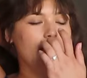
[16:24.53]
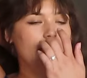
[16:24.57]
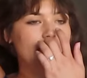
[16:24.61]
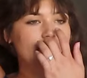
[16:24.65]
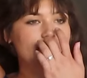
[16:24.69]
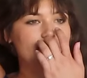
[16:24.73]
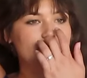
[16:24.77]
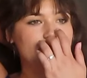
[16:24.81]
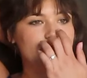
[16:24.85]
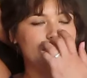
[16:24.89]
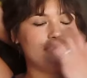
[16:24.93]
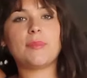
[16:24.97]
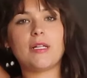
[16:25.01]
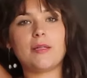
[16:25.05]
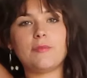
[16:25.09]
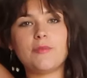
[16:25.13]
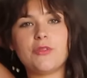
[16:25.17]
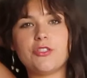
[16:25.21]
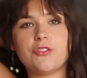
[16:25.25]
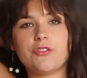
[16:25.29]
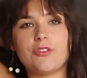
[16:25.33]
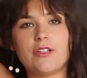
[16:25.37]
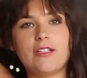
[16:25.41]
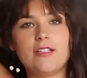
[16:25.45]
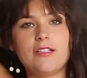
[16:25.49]
not, but I'm
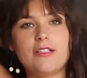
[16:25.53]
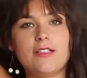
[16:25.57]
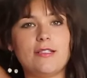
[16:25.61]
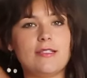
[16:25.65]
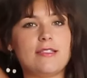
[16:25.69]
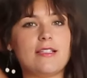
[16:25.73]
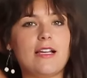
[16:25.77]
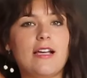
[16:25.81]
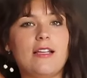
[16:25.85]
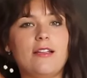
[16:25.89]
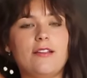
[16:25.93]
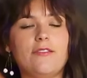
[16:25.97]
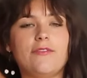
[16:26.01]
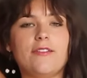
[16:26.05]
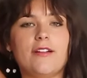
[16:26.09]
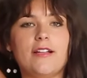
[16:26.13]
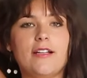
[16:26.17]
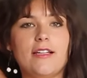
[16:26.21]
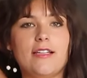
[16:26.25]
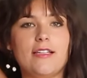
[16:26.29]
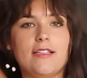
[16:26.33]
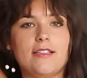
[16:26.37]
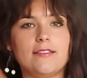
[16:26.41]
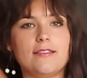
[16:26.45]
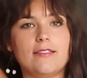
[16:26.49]
just trying to decide if
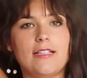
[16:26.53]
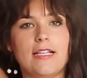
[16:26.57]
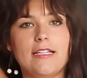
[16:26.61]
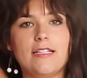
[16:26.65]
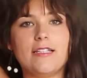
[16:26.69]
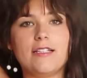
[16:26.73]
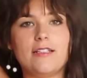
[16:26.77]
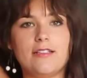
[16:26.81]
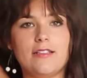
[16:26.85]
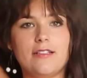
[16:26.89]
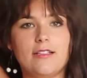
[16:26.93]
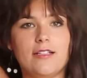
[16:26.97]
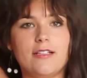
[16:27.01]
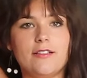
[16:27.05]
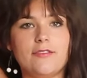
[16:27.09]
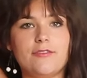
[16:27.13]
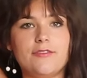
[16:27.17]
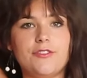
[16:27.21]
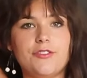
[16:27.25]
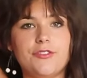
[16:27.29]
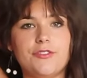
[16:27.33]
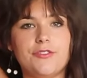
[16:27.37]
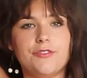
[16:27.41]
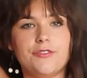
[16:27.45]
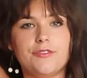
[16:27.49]
I like it
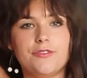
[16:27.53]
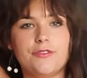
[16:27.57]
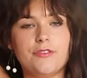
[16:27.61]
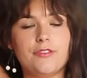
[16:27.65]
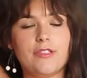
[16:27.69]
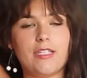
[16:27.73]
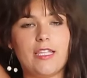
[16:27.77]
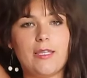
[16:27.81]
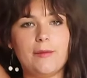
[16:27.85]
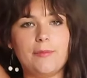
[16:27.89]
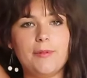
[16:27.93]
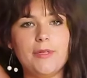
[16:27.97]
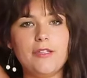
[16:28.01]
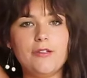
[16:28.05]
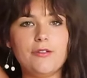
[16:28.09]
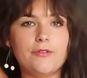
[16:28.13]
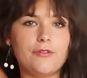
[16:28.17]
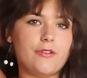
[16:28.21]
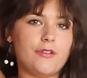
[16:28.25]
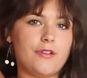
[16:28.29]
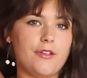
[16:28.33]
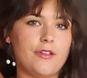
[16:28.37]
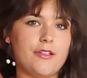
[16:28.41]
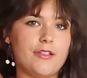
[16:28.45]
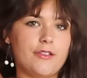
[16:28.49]
enough to keep it
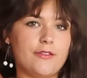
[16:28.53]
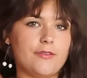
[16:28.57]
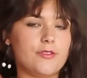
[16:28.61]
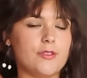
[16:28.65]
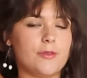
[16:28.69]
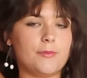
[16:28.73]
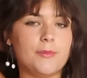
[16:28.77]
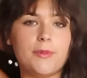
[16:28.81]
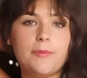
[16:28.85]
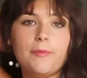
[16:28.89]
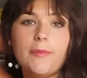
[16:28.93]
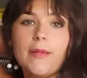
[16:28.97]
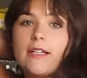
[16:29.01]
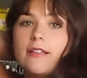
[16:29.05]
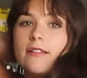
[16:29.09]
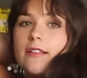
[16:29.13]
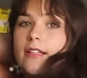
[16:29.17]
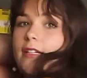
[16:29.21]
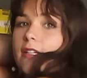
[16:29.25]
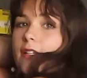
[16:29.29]
or if someone might